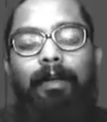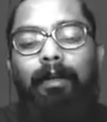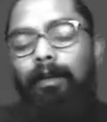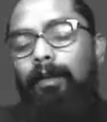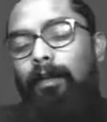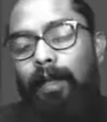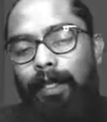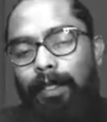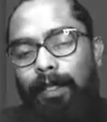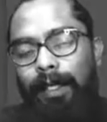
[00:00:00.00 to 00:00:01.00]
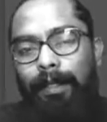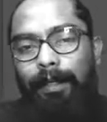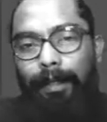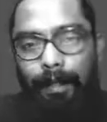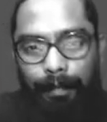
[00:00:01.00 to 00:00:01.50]
in like
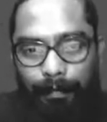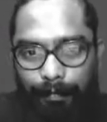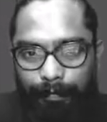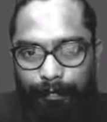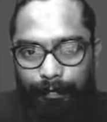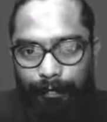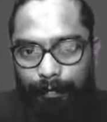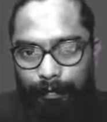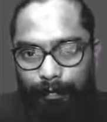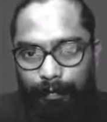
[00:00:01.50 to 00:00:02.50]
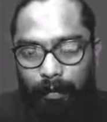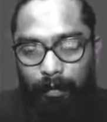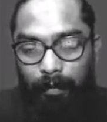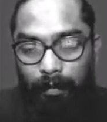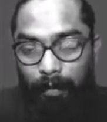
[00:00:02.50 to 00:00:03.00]
telegraph, the
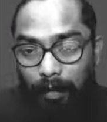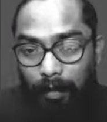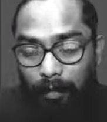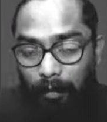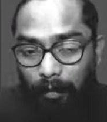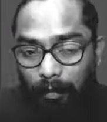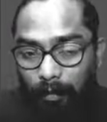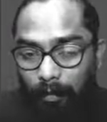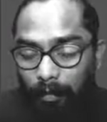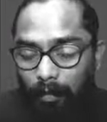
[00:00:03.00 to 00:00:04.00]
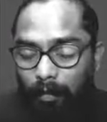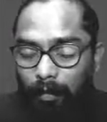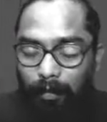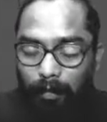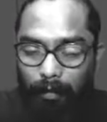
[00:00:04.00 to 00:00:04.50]

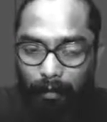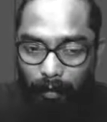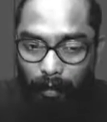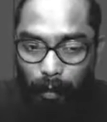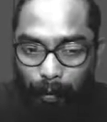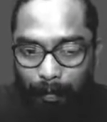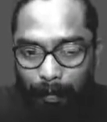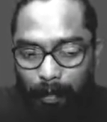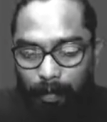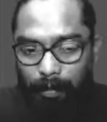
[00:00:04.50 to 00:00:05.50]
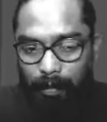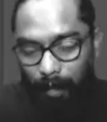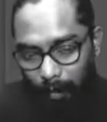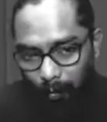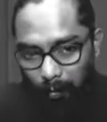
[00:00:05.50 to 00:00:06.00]
in newspapers, I
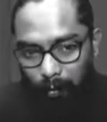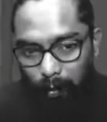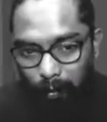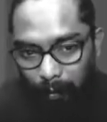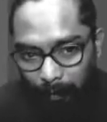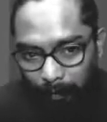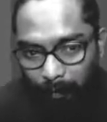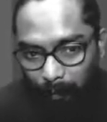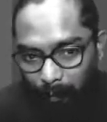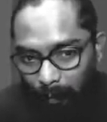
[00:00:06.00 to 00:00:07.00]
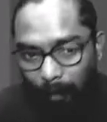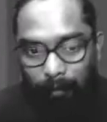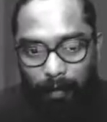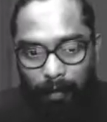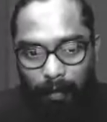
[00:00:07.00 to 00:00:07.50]
used to fill up
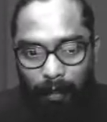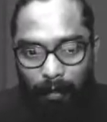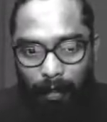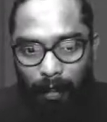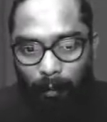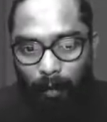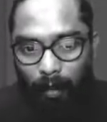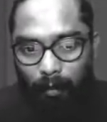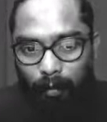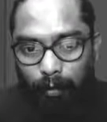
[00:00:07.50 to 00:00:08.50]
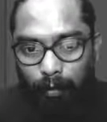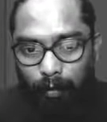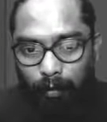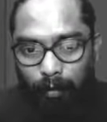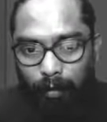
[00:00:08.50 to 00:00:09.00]
these things like 1
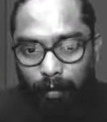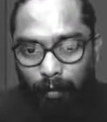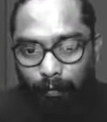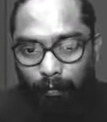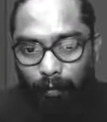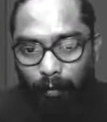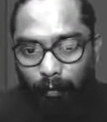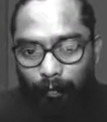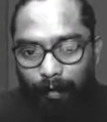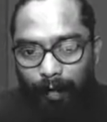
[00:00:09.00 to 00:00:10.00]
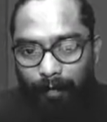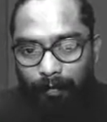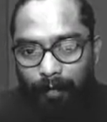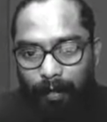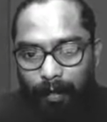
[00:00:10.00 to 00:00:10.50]
2 3 4 5
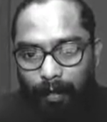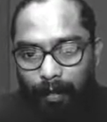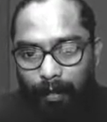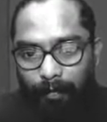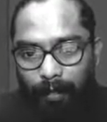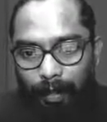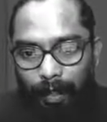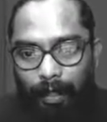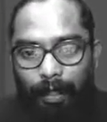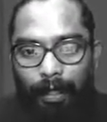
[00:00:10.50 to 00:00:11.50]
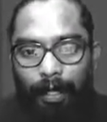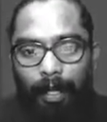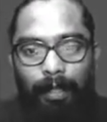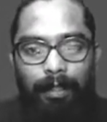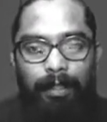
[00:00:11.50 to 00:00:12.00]
6 7 8,
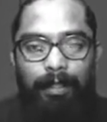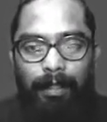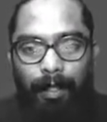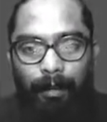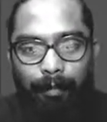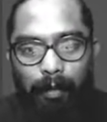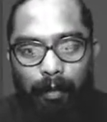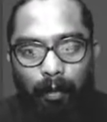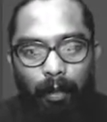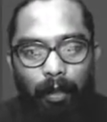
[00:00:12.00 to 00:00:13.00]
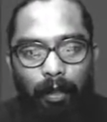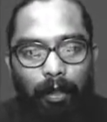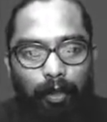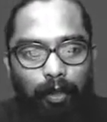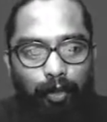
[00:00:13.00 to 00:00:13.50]
and this game is called
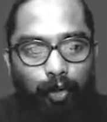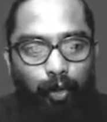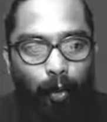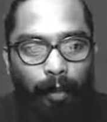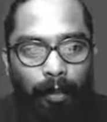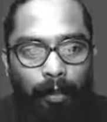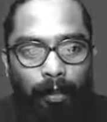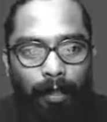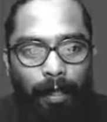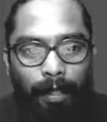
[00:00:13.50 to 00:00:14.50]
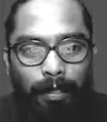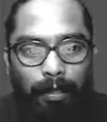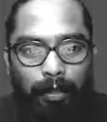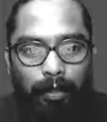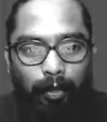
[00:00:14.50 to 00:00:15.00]
join the
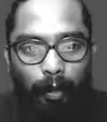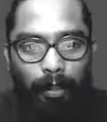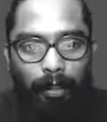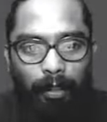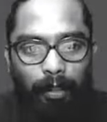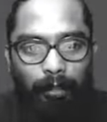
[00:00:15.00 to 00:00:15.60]
lines, join the